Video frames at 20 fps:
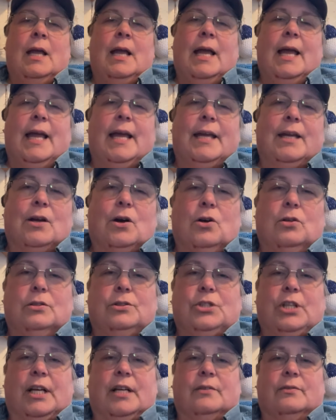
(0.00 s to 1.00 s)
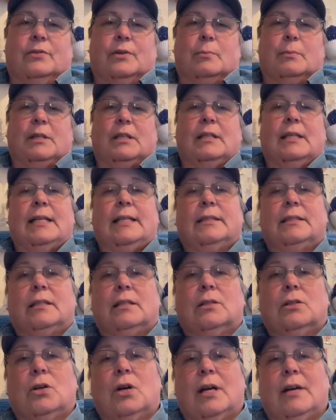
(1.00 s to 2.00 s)
Hey y'all, Jan from an
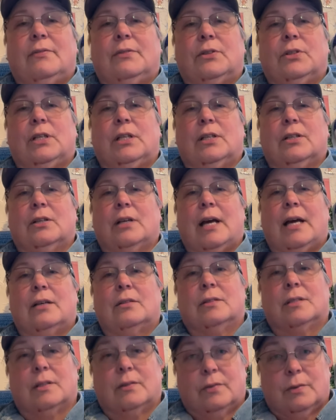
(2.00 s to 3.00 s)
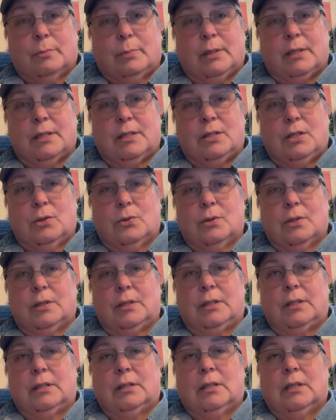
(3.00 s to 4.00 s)
Alaskan Crafter here. How's everybody
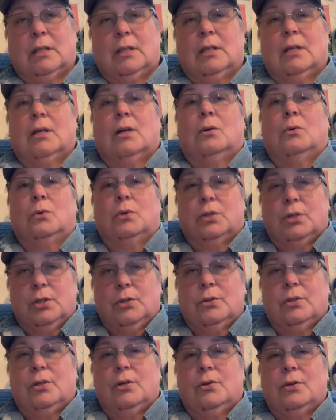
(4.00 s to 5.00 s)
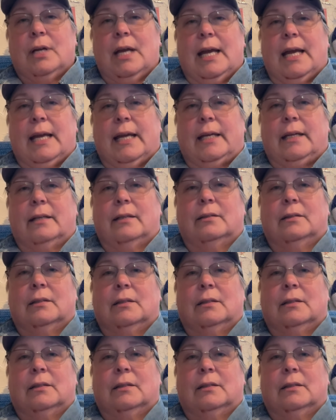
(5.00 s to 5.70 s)
doing? We're doing okay.